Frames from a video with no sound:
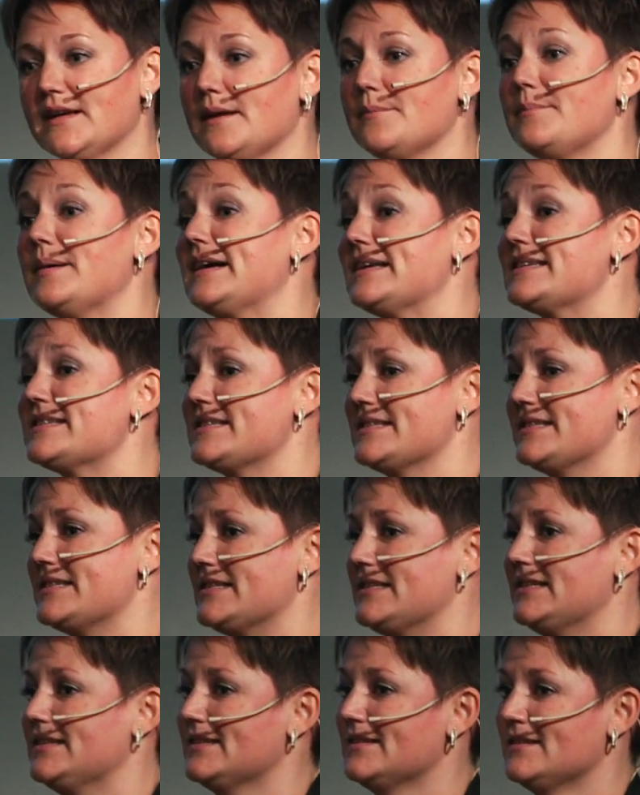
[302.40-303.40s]

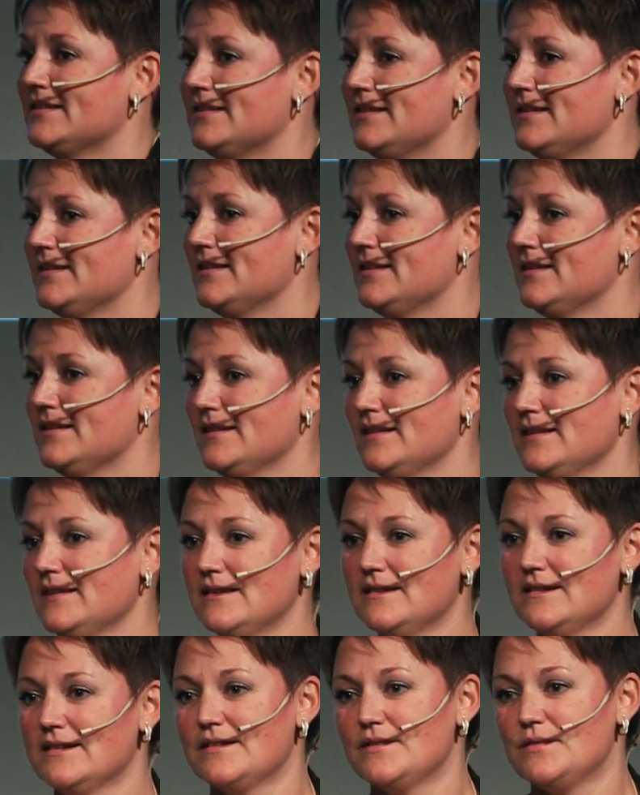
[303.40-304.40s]
capacity
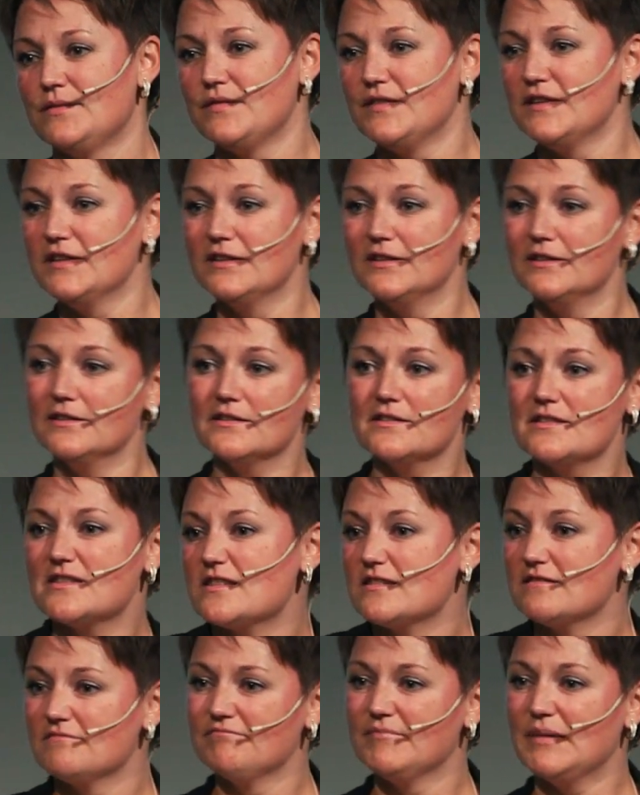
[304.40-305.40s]

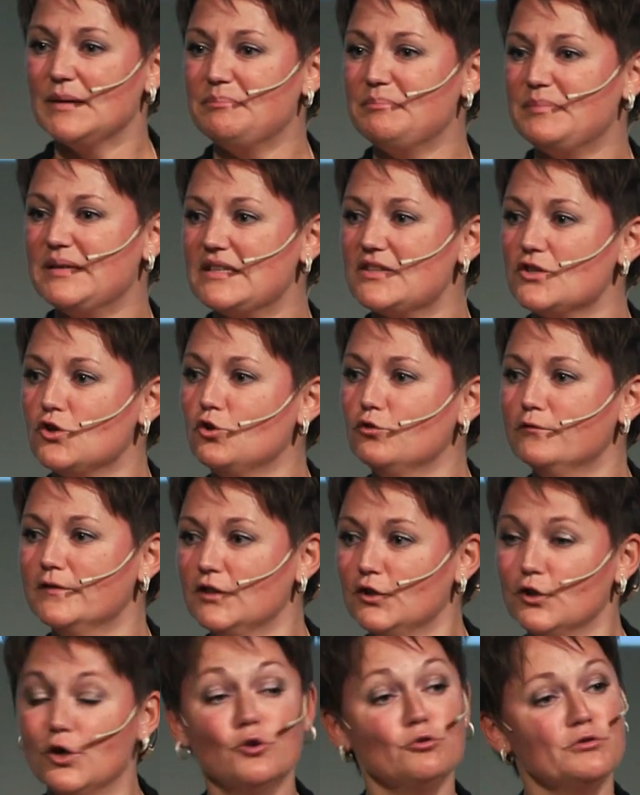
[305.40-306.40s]
feels a bit
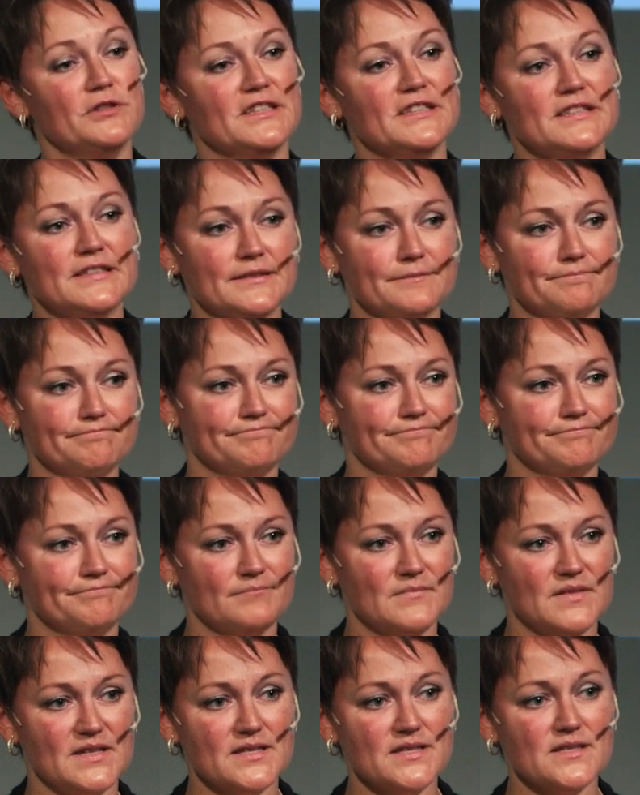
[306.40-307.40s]
overloaded.
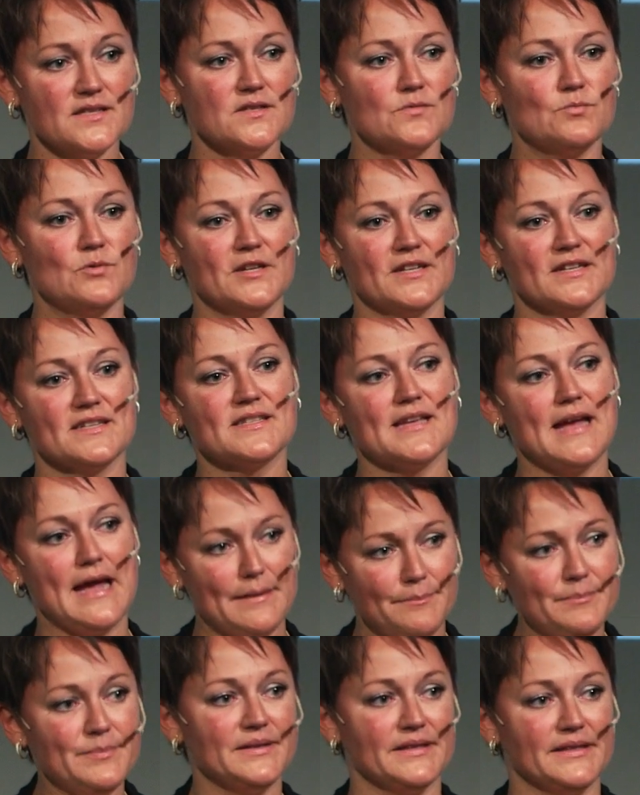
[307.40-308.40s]
This is what is
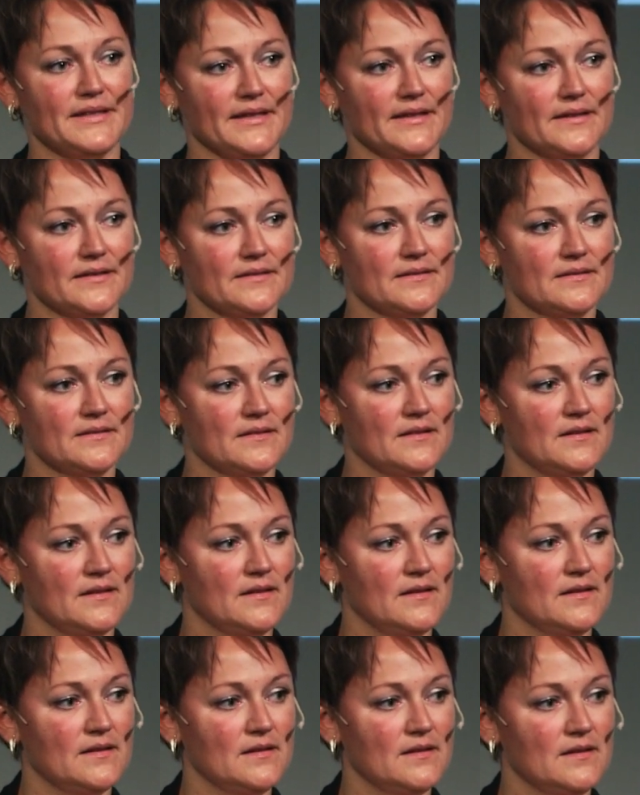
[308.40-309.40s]
happening
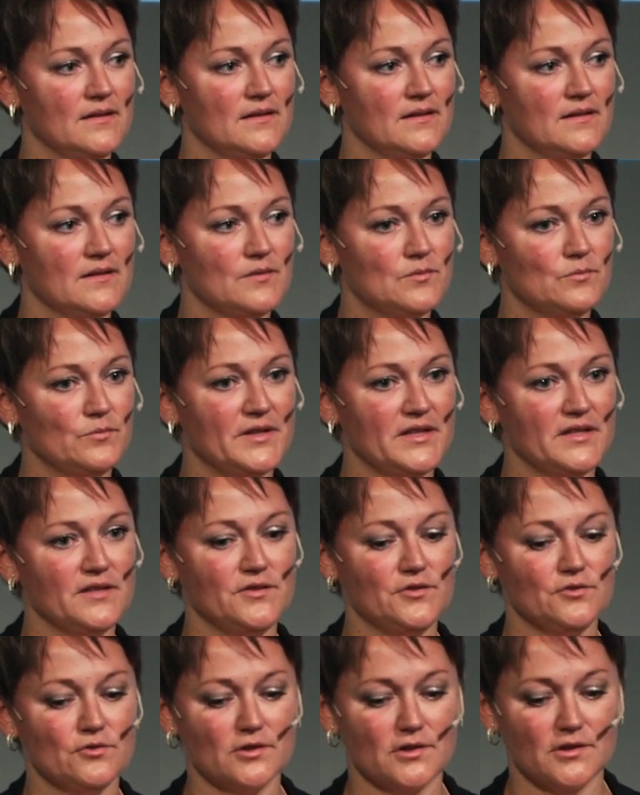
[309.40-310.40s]

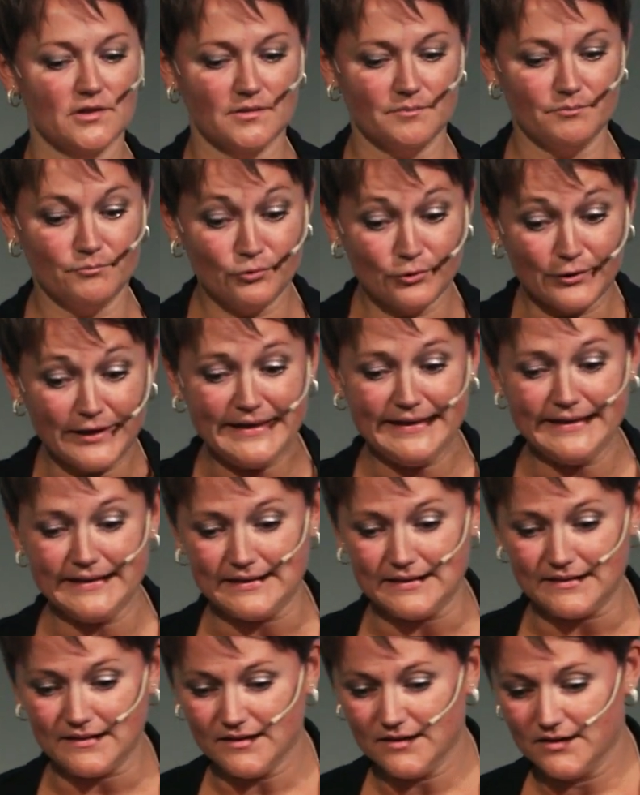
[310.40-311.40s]
when your
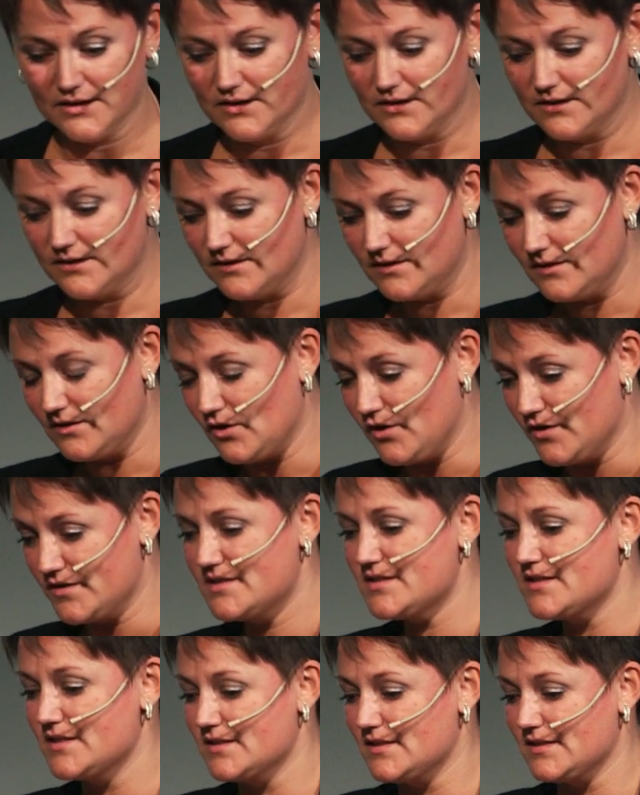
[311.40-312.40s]
brain
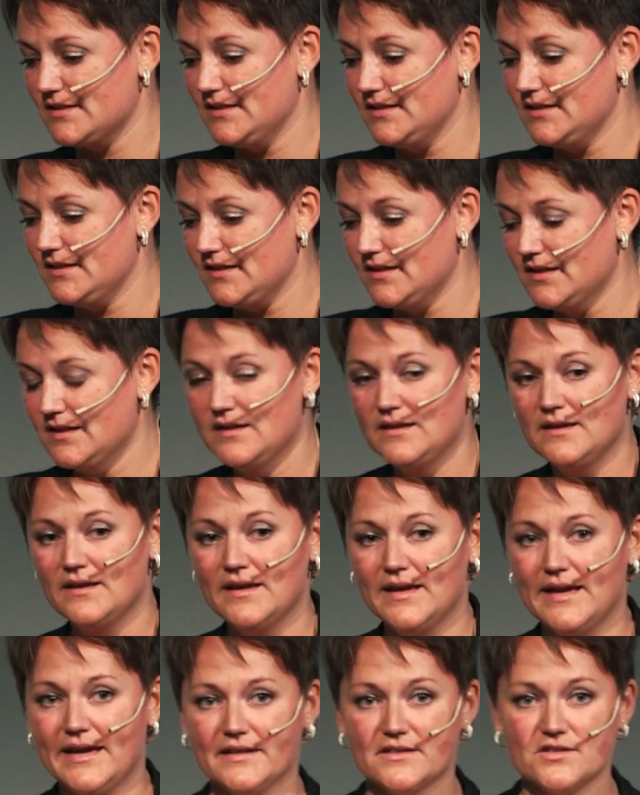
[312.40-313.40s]
constantly
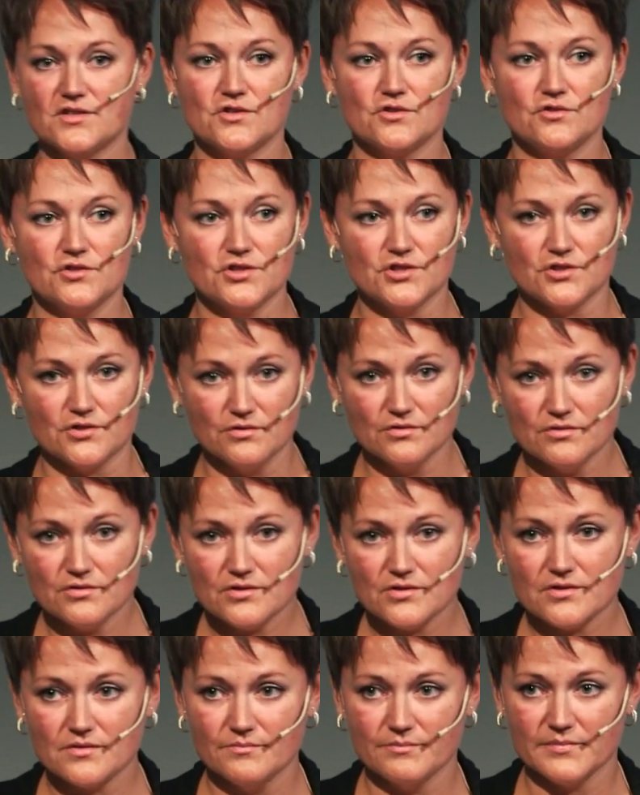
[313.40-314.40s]
has to
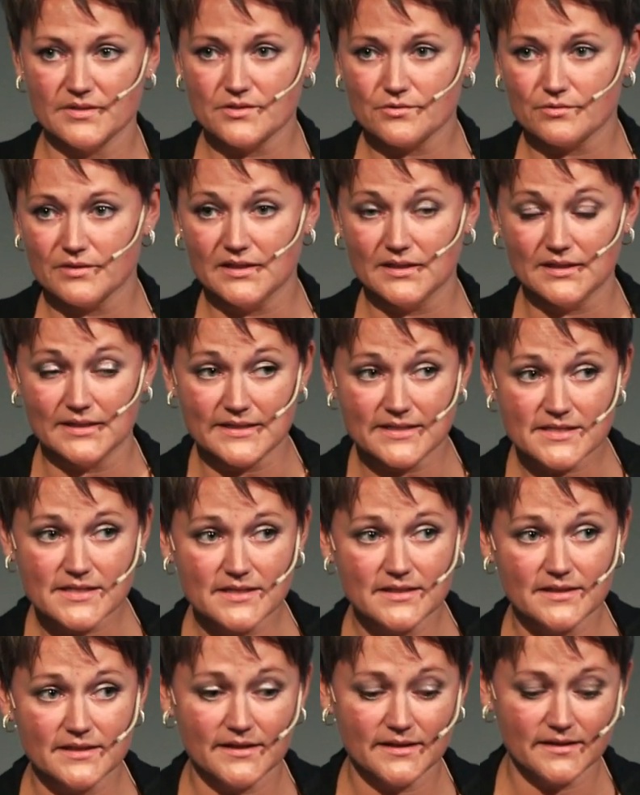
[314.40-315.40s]
choose between
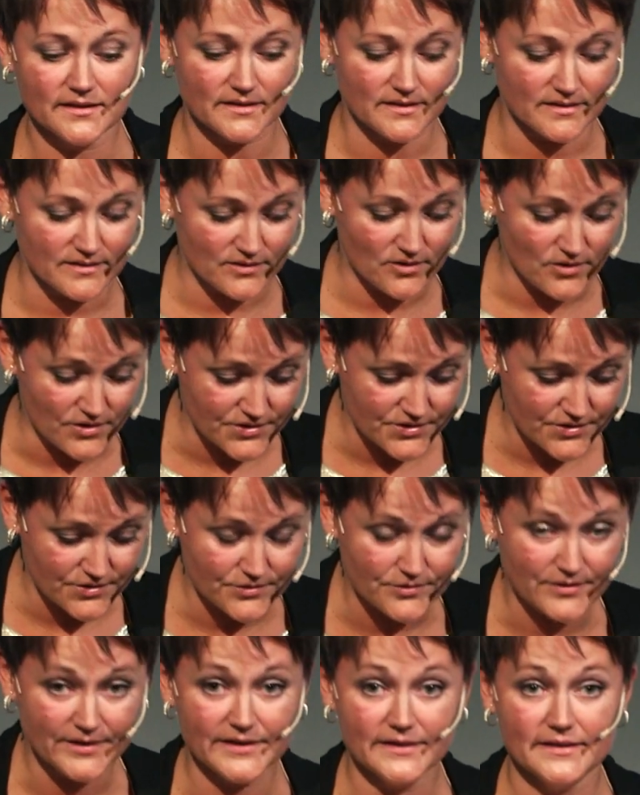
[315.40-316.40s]
listening and
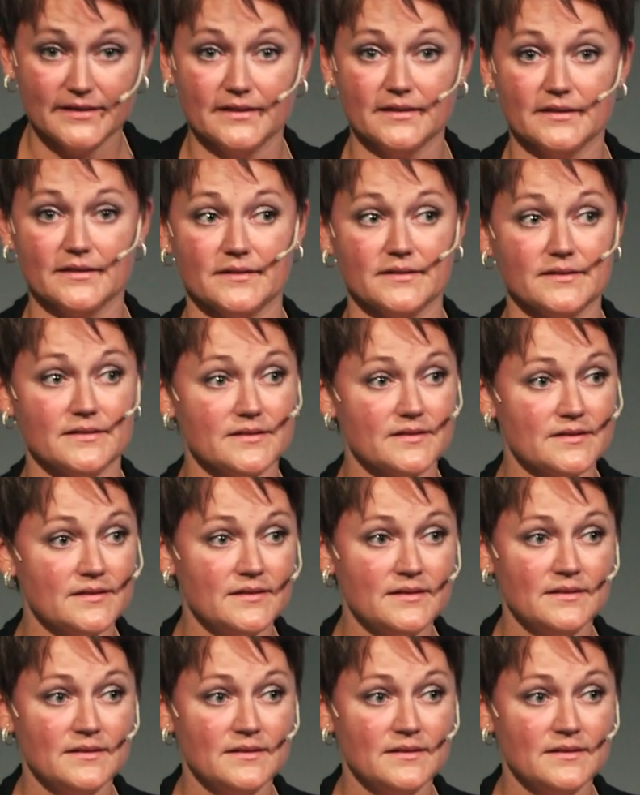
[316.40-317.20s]
concentrating, and